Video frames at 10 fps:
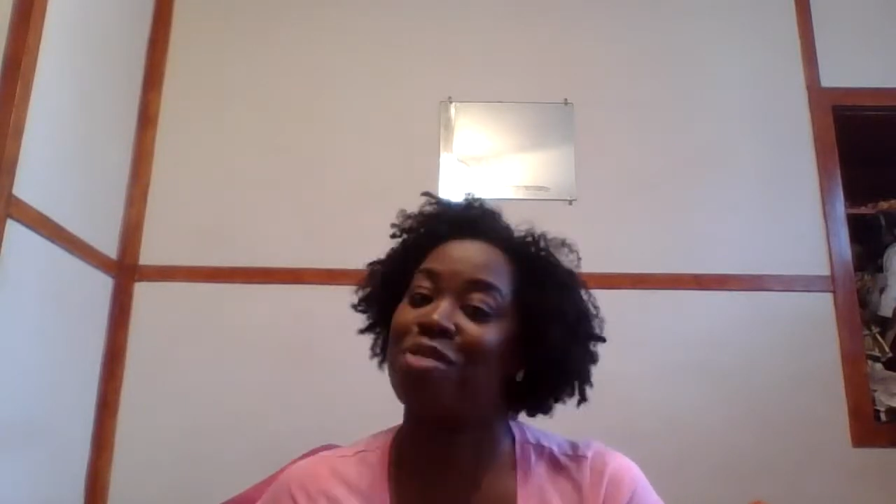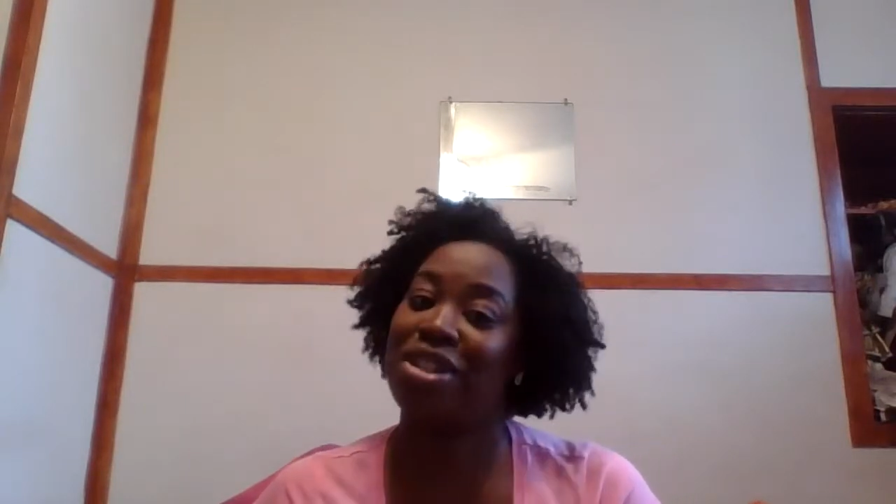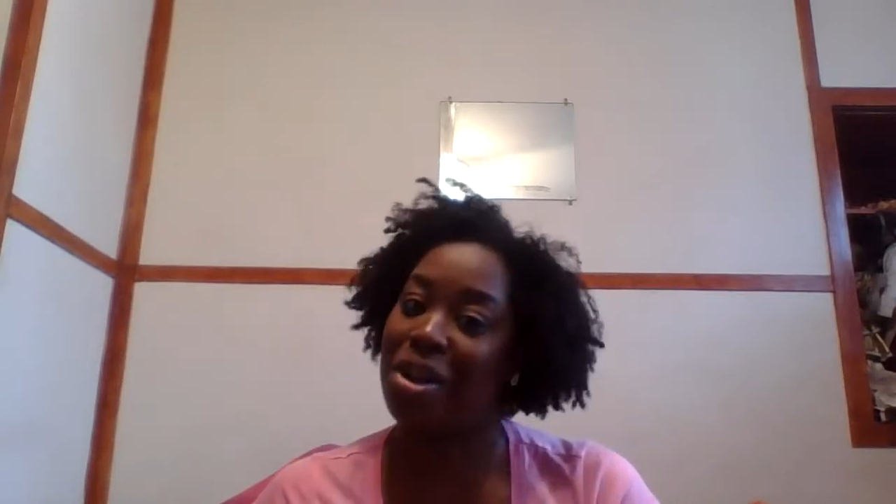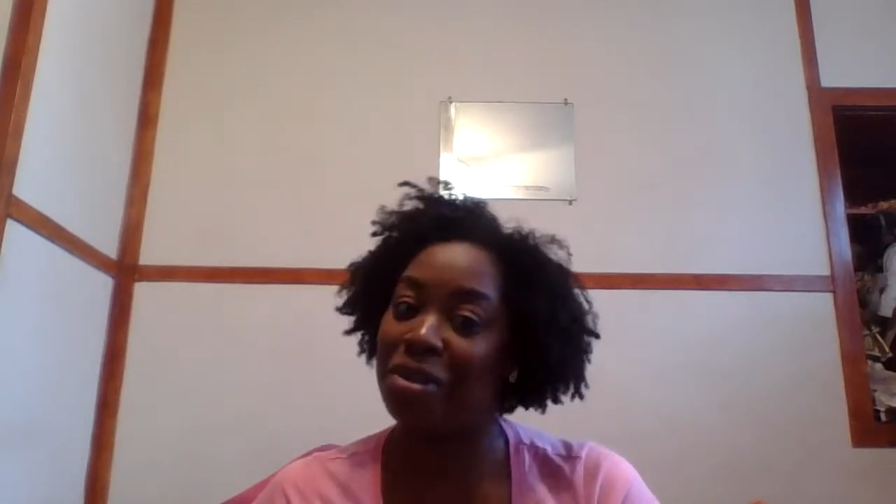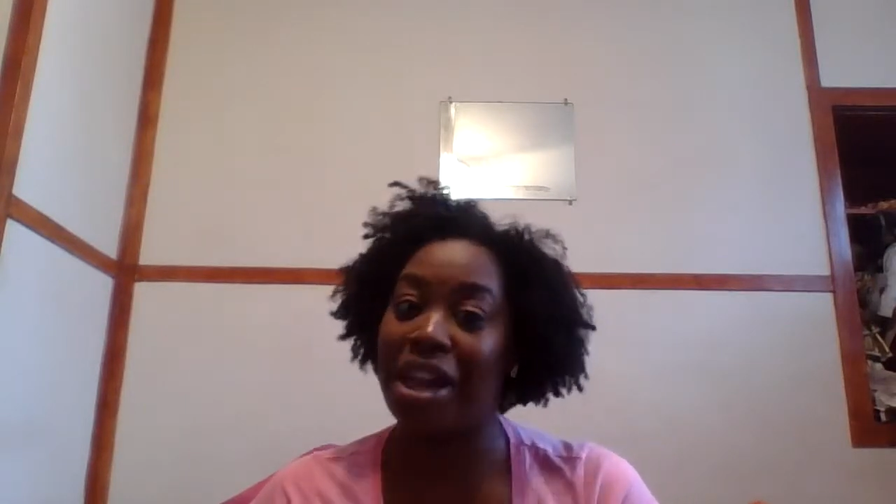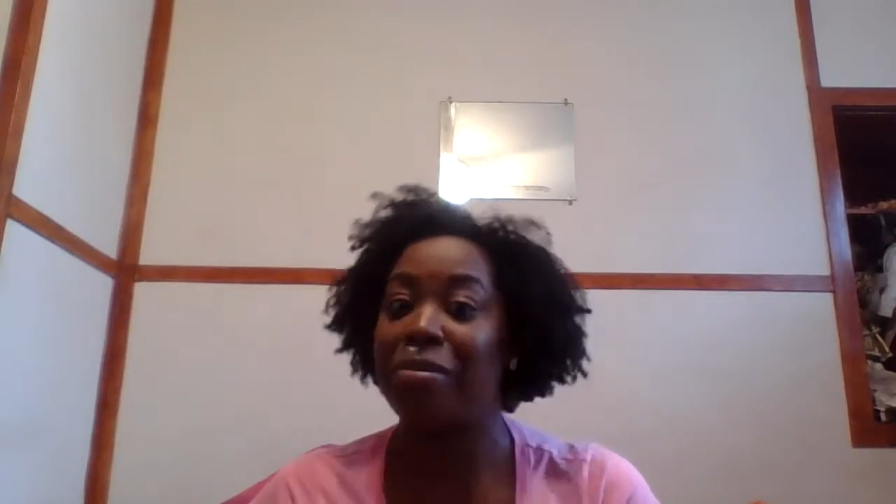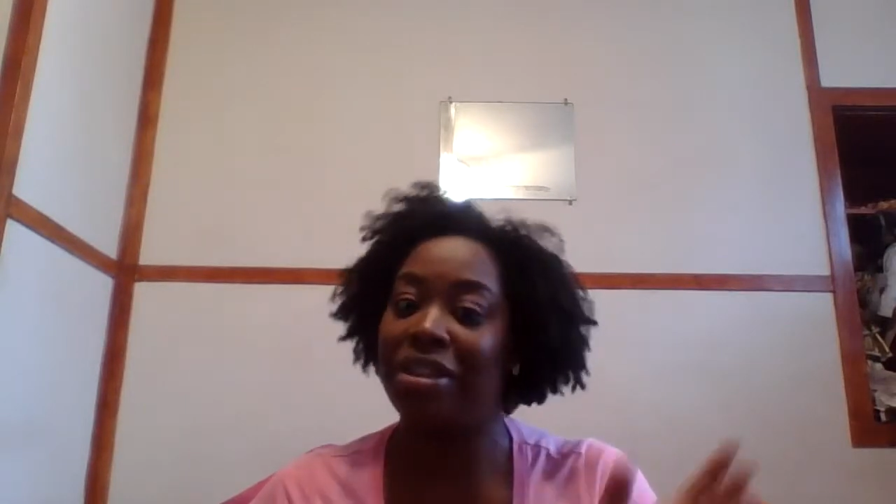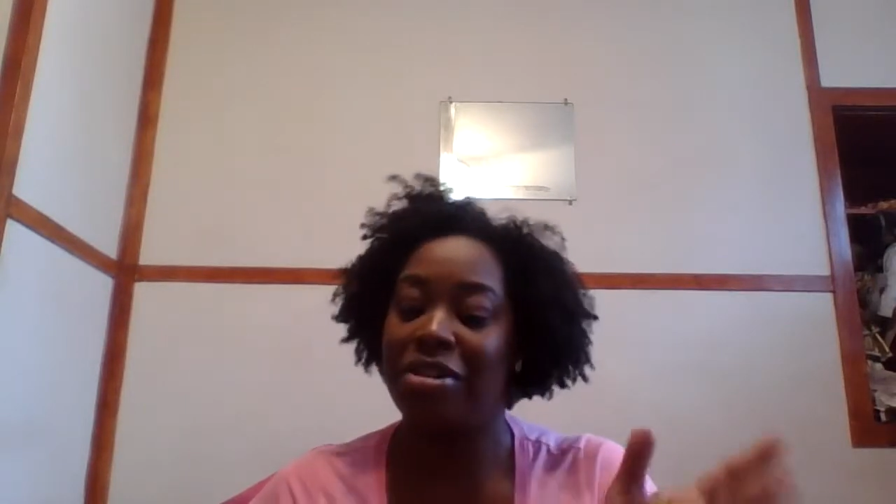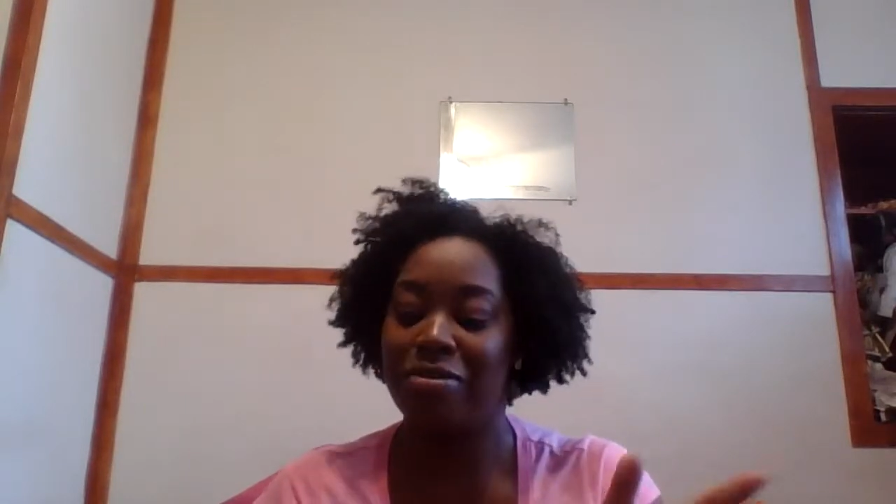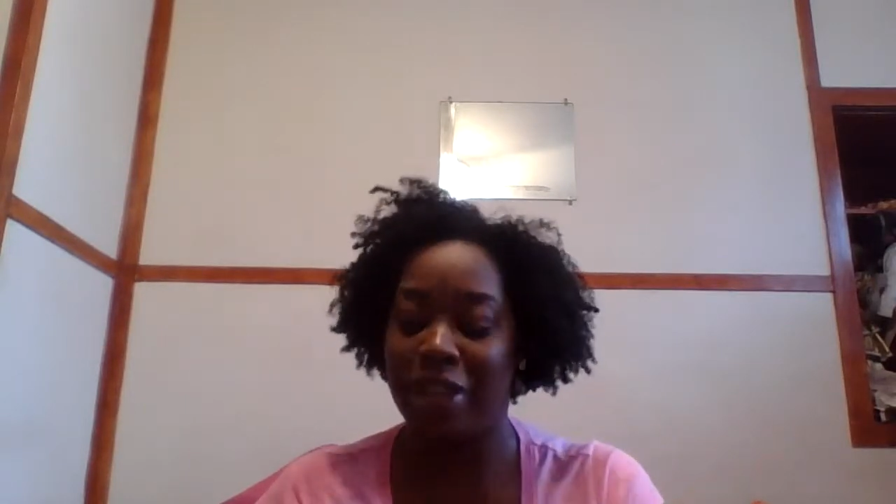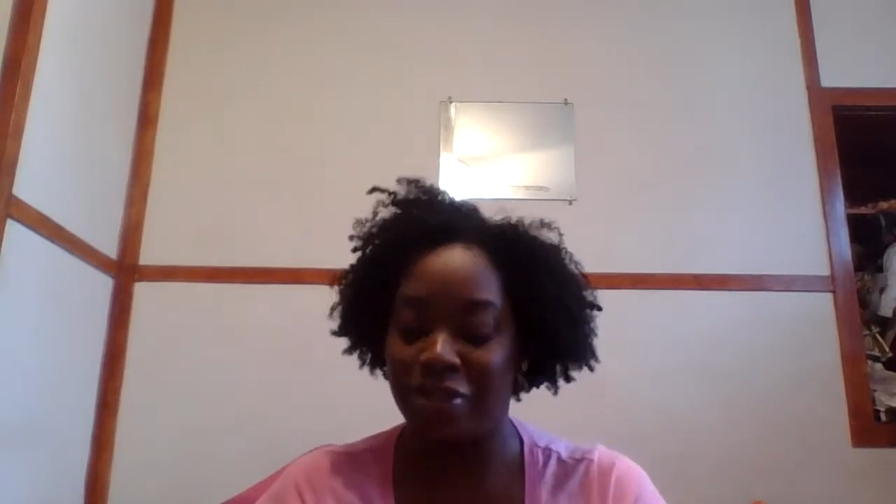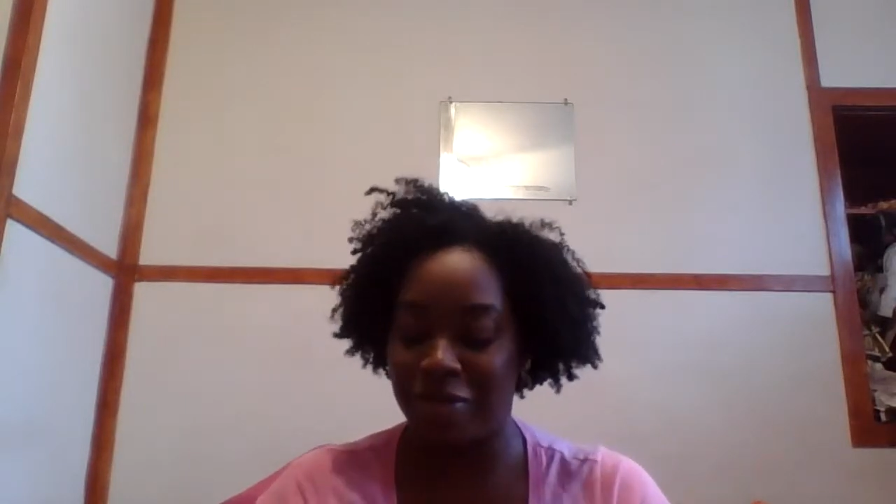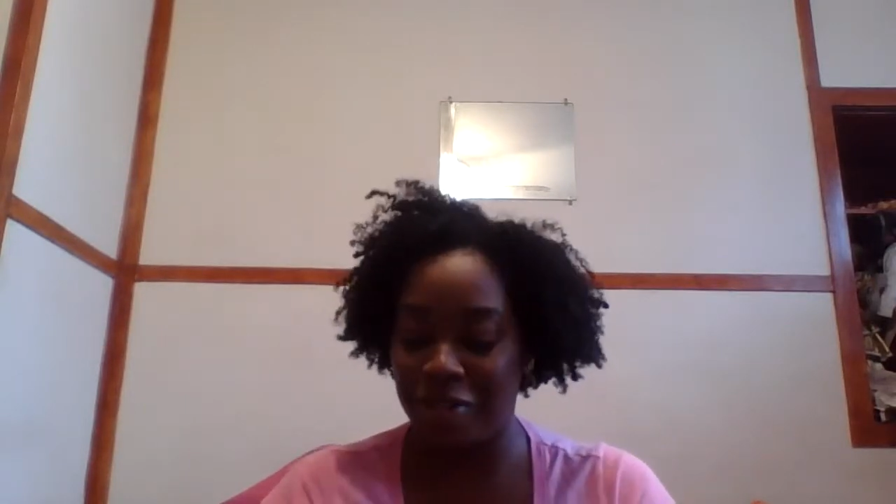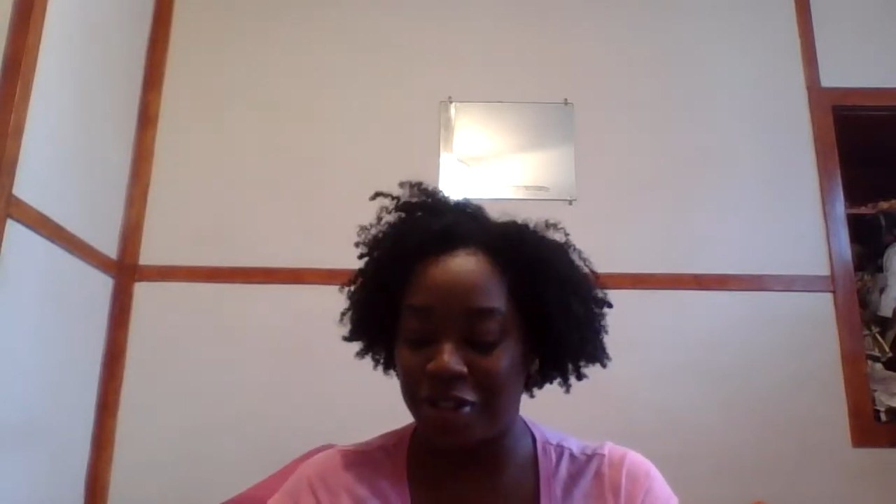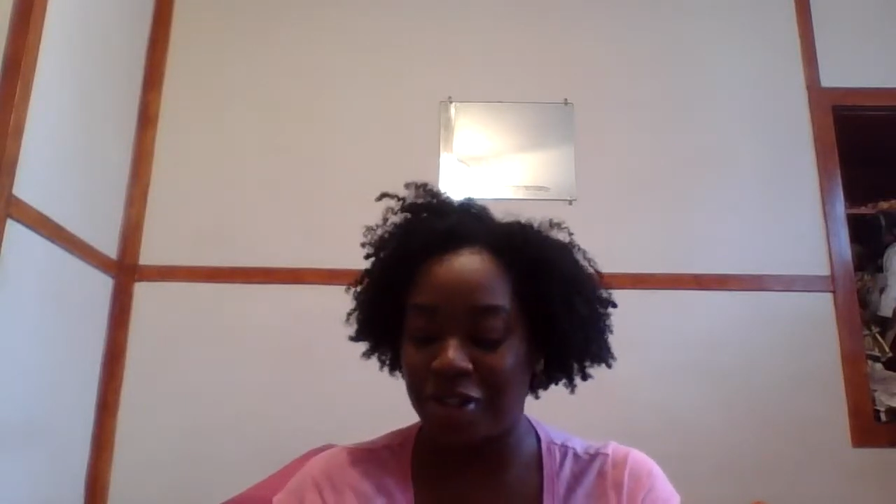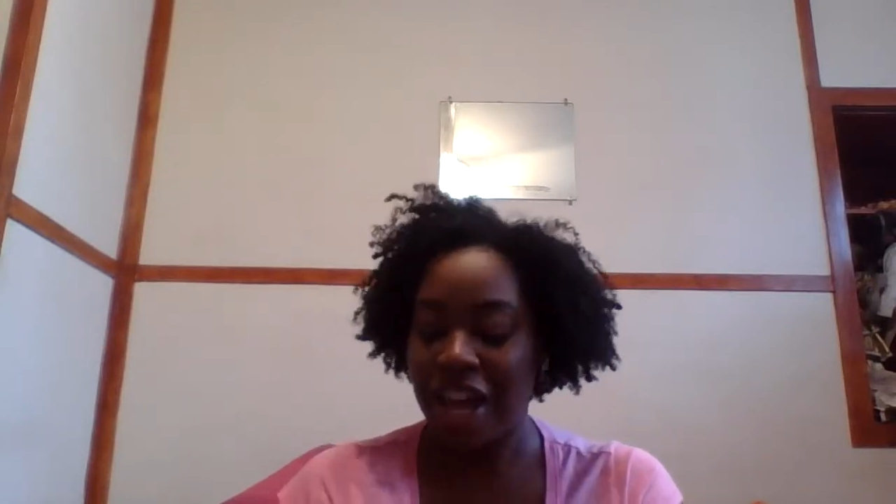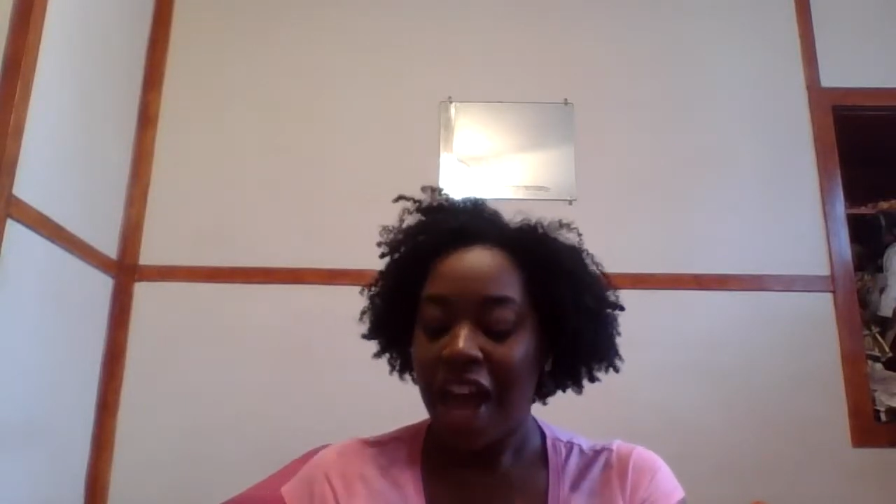much time with that, but that was my little spiel.